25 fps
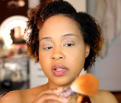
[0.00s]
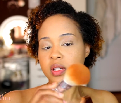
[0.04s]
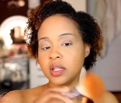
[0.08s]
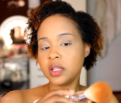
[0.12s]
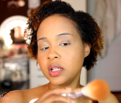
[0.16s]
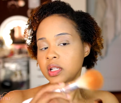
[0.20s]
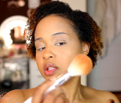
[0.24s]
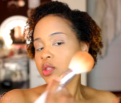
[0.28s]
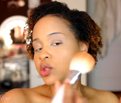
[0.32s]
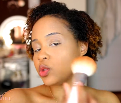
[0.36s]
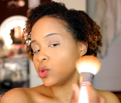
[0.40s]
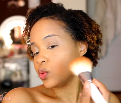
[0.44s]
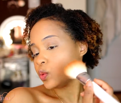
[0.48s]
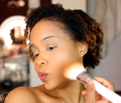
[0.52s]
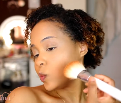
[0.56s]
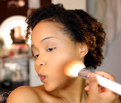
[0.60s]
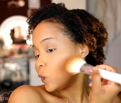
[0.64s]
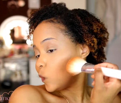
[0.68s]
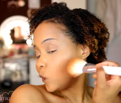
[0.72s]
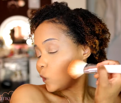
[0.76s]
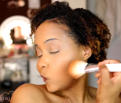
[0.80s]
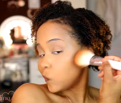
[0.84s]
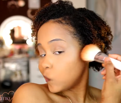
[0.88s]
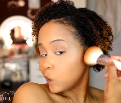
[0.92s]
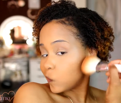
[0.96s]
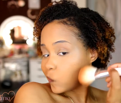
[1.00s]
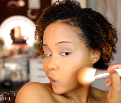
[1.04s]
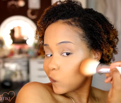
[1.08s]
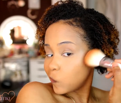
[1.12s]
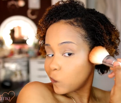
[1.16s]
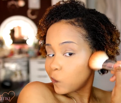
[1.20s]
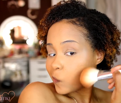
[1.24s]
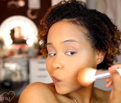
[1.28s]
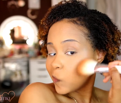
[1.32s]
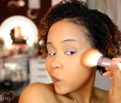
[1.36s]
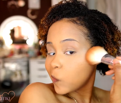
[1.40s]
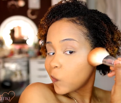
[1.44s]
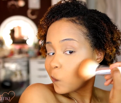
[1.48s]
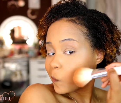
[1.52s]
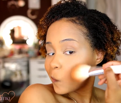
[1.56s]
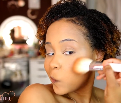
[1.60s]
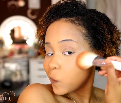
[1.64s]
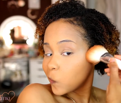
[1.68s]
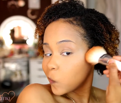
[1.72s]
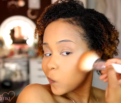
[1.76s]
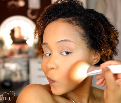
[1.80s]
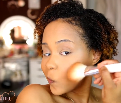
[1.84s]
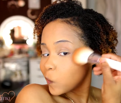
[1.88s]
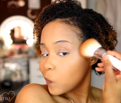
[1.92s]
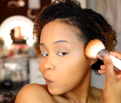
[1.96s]

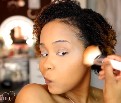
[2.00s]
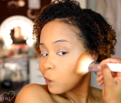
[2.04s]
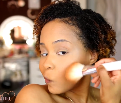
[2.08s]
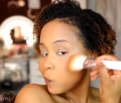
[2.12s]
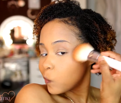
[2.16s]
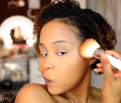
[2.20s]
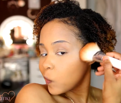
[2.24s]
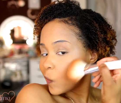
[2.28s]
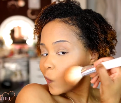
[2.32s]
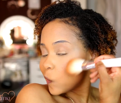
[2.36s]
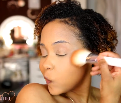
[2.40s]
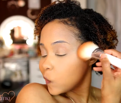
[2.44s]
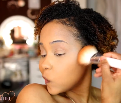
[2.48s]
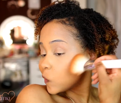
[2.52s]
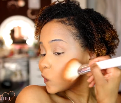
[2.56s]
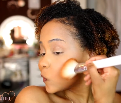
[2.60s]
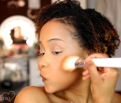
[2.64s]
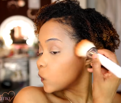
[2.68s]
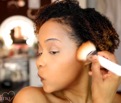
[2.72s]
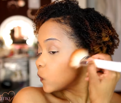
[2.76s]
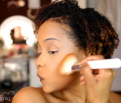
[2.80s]
No one is speaking in this clip.